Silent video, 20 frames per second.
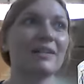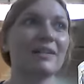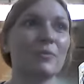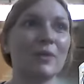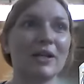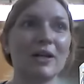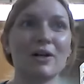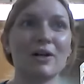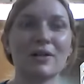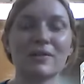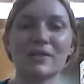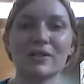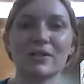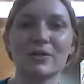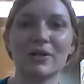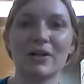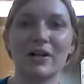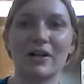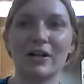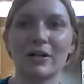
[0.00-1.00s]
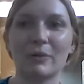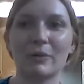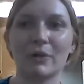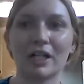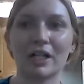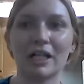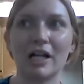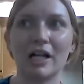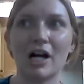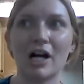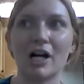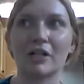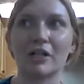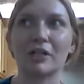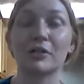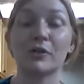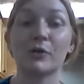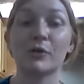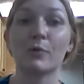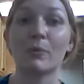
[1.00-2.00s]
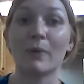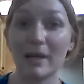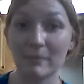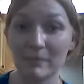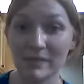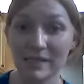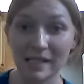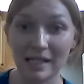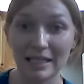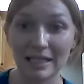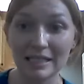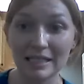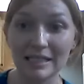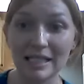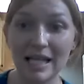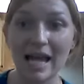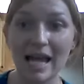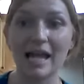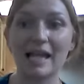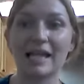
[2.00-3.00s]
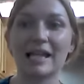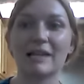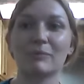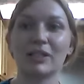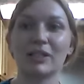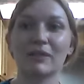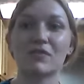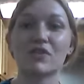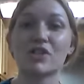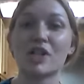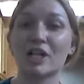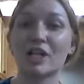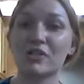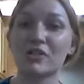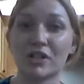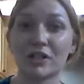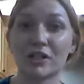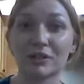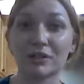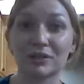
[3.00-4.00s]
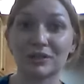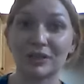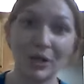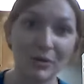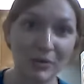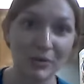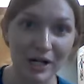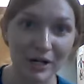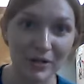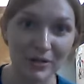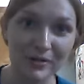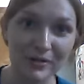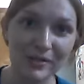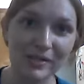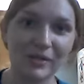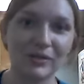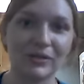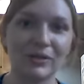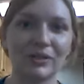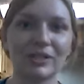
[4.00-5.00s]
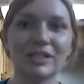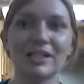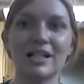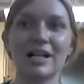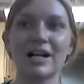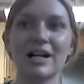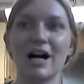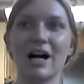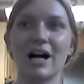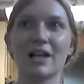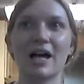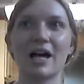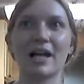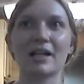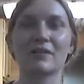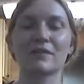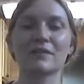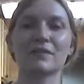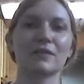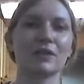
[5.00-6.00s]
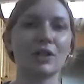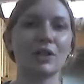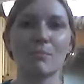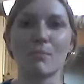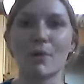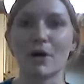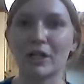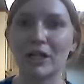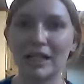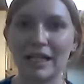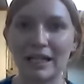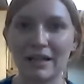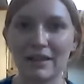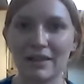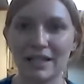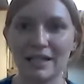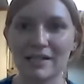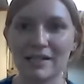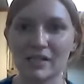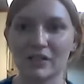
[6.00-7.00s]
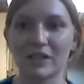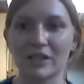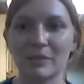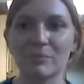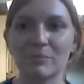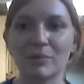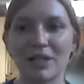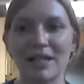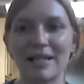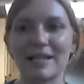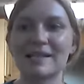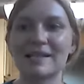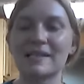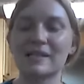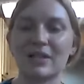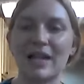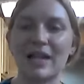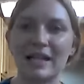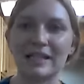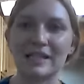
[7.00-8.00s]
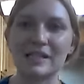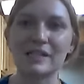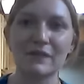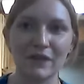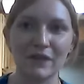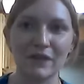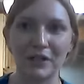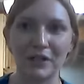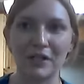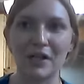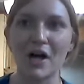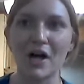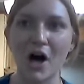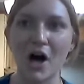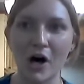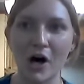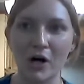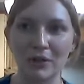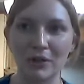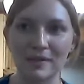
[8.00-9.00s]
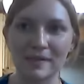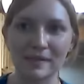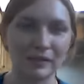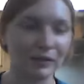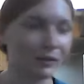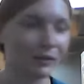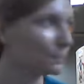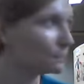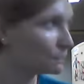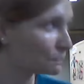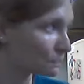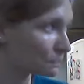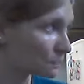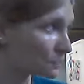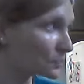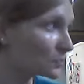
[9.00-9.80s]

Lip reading: We also are working on a new website, and we've changed our logo. So a lot of little marketing things are in place. So that is fun also.